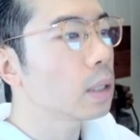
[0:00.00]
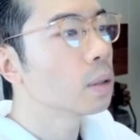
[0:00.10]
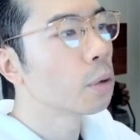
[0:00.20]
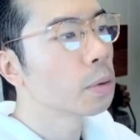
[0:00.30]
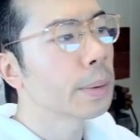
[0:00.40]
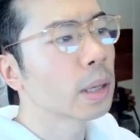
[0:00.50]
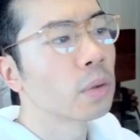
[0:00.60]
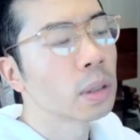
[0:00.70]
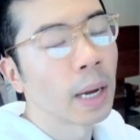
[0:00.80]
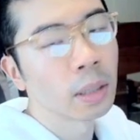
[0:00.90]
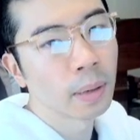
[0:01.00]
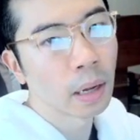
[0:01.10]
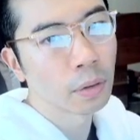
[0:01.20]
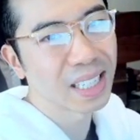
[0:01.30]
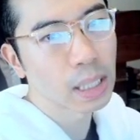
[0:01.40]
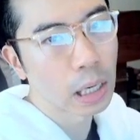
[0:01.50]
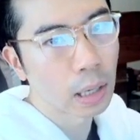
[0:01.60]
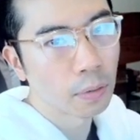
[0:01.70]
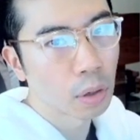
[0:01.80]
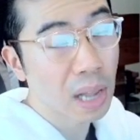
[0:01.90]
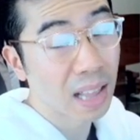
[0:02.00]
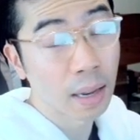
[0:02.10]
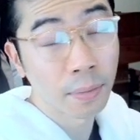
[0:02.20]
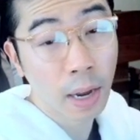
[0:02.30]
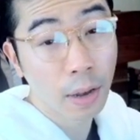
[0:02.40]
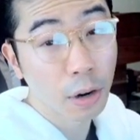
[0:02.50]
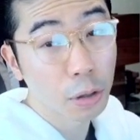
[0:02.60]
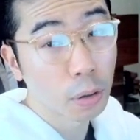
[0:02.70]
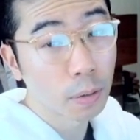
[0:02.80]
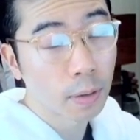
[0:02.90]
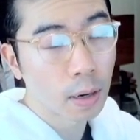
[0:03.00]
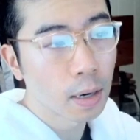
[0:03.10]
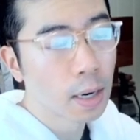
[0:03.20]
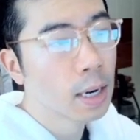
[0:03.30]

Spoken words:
So respective risk management level, these are the levels identified here so far.